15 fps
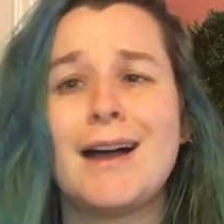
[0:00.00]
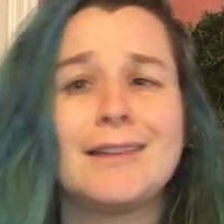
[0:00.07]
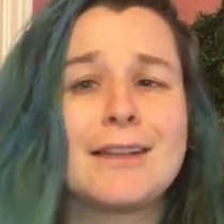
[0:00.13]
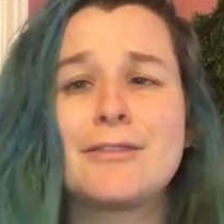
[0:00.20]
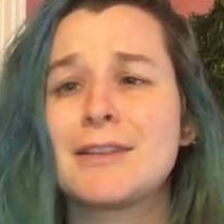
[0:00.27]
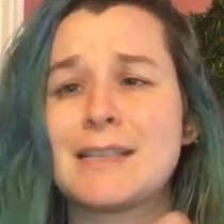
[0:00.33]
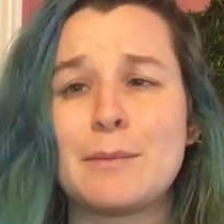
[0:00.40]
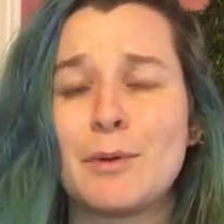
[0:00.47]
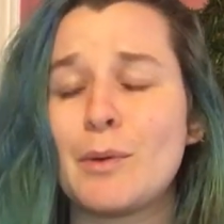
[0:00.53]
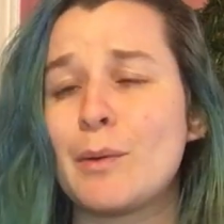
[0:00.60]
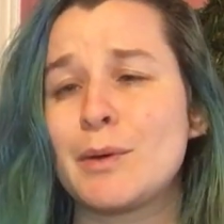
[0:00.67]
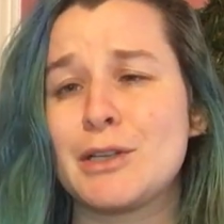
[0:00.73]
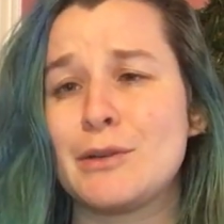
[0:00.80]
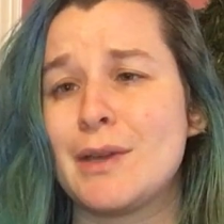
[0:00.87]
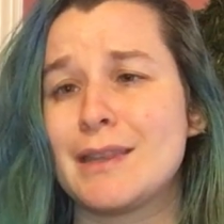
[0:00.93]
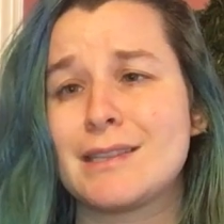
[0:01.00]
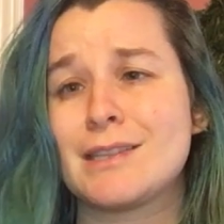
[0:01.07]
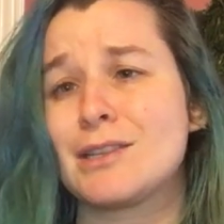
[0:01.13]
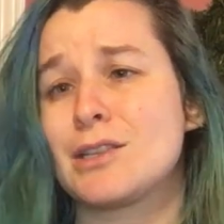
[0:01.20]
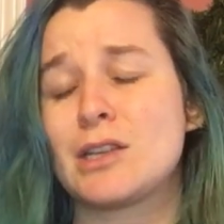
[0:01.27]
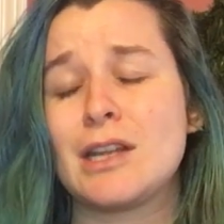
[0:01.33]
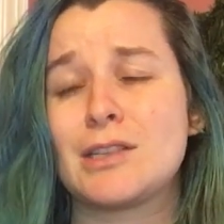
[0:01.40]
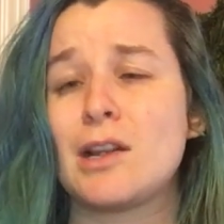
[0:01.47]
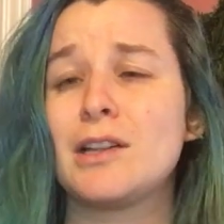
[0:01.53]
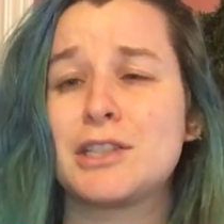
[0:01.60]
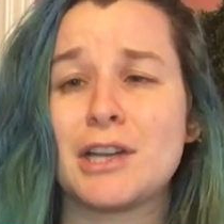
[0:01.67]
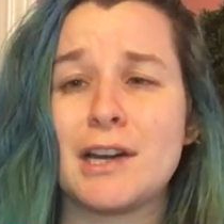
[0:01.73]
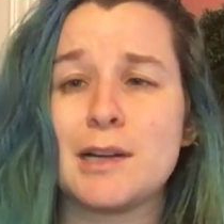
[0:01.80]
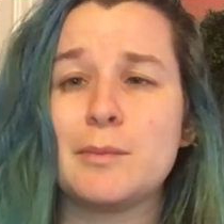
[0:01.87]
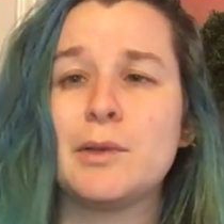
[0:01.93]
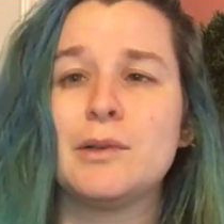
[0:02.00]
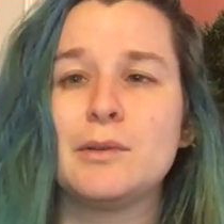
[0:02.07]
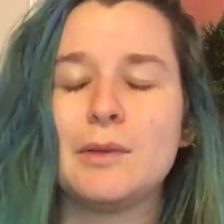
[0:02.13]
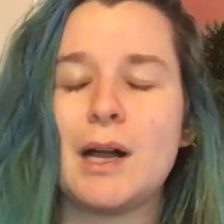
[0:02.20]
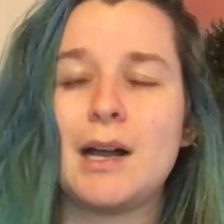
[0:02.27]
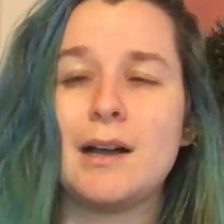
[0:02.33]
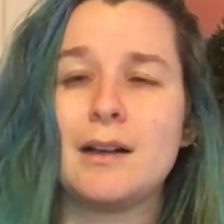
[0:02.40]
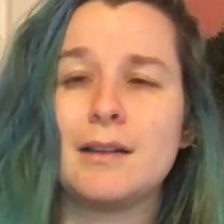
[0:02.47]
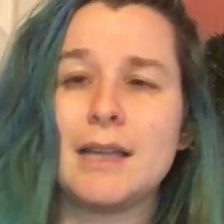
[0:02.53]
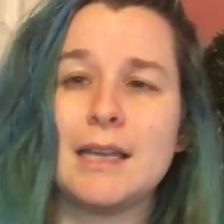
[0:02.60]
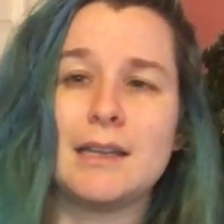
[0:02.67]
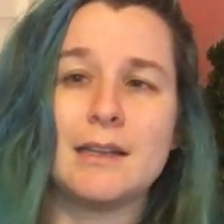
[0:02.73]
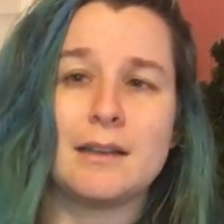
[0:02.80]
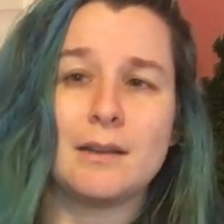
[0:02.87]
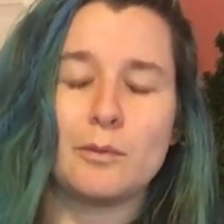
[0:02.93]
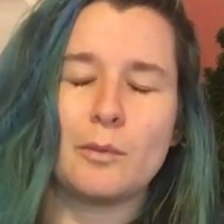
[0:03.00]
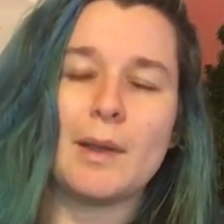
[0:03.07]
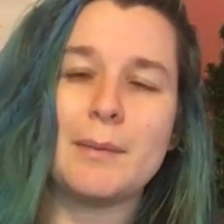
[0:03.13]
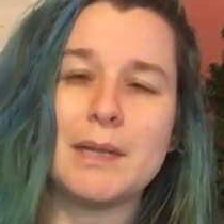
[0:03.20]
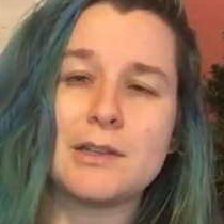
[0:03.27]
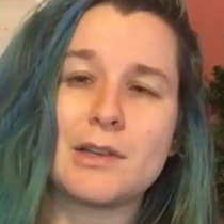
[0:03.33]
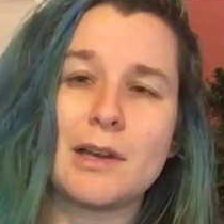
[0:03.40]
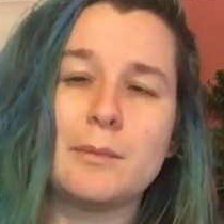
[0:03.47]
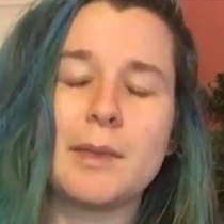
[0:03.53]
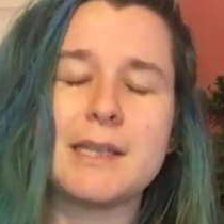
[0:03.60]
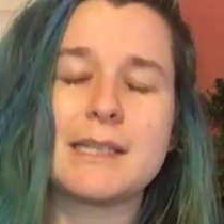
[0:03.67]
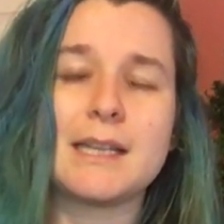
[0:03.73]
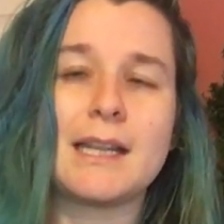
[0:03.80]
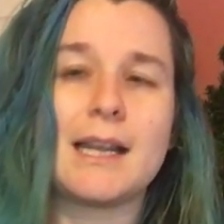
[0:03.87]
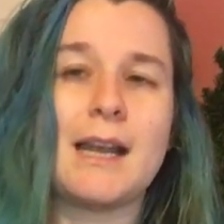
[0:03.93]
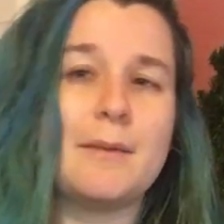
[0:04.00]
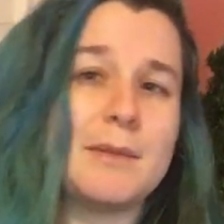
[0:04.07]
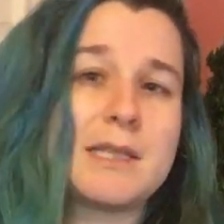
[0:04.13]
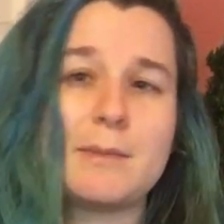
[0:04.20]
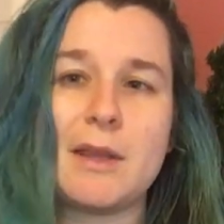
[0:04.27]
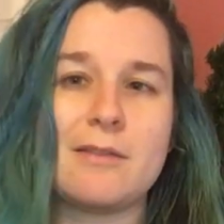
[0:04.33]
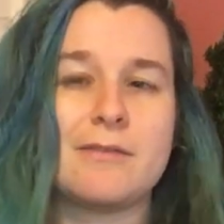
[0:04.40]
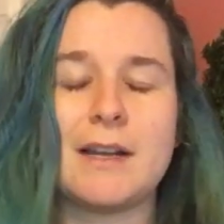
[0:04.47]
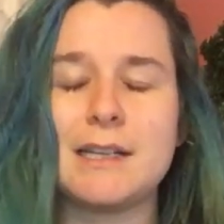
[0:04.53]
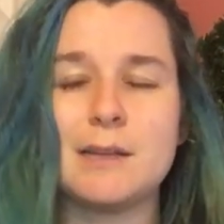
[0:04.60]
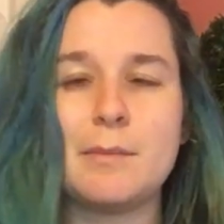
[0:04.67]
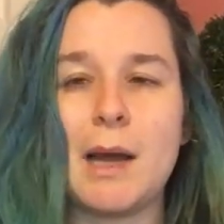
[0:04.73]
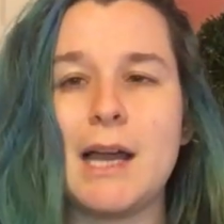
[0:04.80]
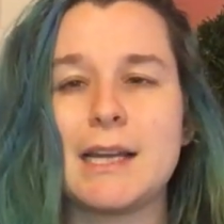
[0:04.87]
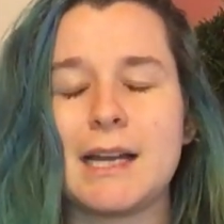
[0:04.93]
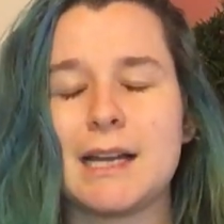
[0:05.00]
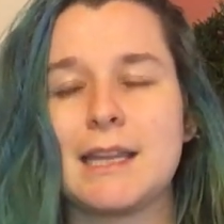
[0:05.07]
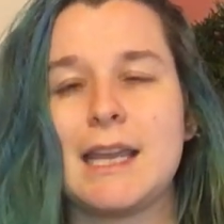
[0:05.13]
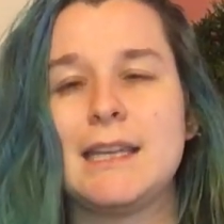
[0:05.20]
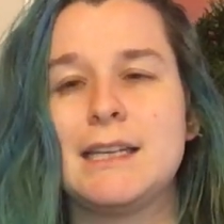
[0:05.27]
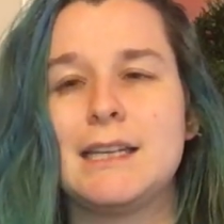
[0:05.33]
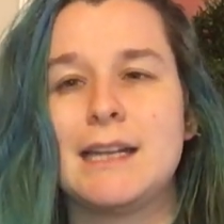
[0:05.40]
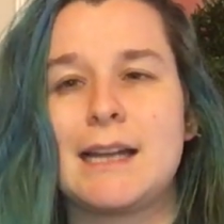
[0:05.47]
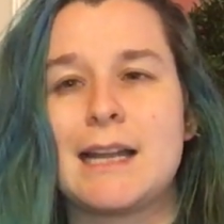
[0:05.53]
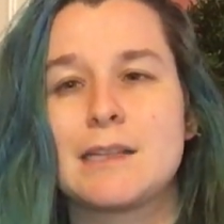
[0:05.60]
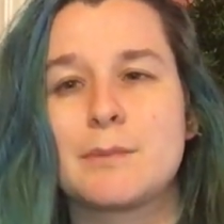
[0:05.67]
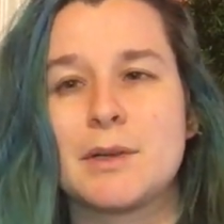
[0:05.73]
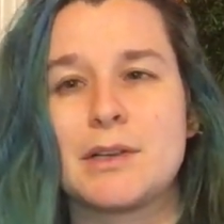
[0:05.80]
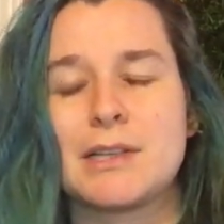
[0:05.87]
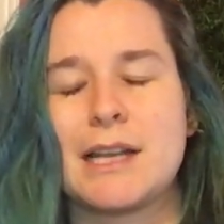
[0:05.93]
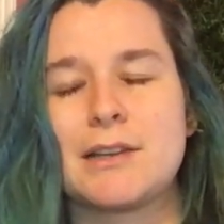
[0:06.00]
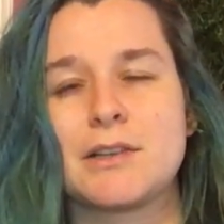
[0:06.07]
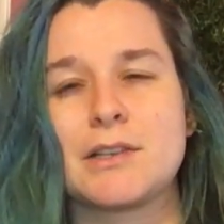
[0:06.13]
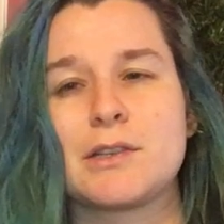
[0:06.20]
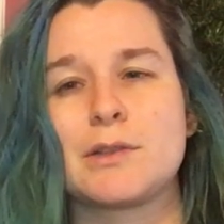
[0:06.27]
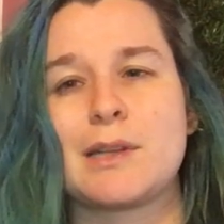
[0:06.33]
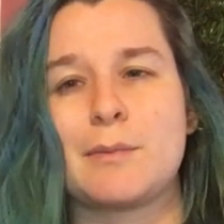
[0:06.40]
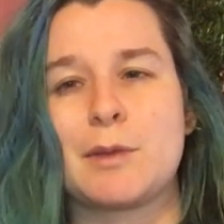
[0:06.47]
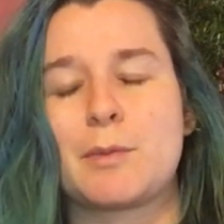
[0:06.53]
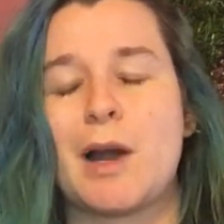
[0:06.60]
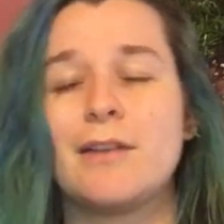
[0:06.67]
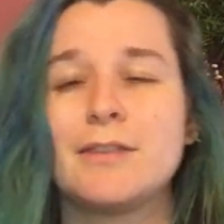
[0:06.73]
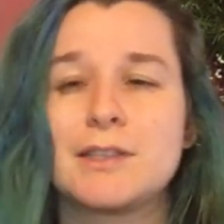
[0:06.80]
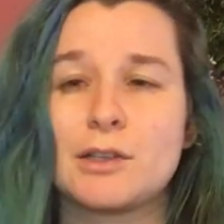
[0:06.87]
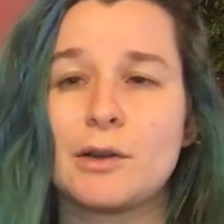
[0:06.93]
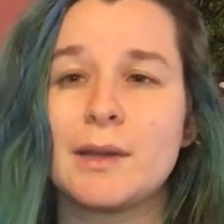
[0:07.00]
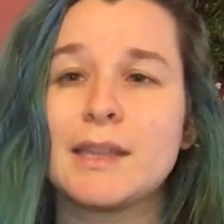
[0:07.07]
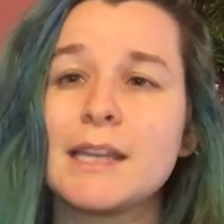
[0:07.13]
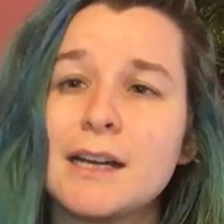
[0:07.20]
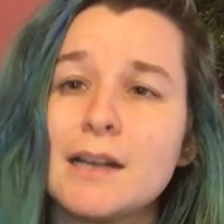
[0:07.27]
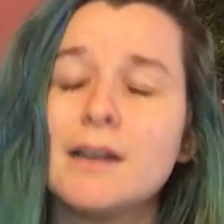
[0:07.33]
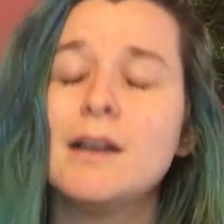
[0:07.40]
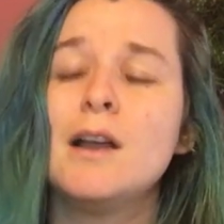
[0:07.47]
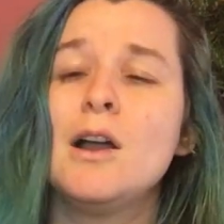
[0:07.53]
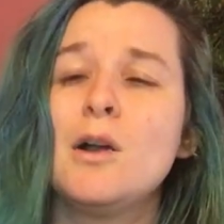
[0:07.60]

like for example what we're doing, this is just, it's all charitable in Women Trailblazing, it's being funded by kind of the ADD and Asperger Center, so some of the profits are going there,